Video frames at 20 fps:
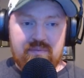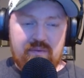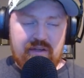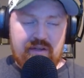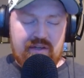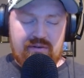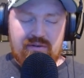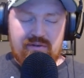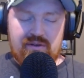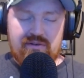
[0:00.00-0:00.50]

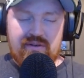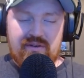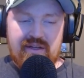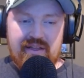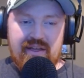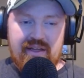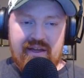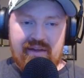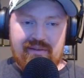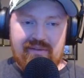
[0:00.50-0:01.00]
They look like
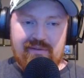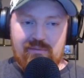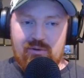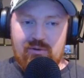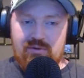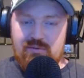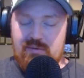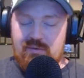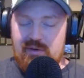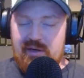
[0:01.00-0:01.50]
they have the
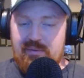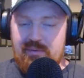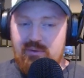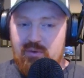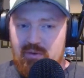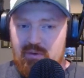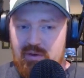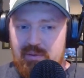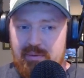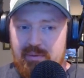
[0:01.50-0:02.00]
most reliable
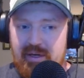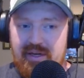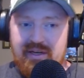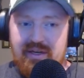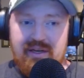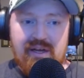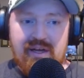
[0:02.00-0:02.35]
quarterback.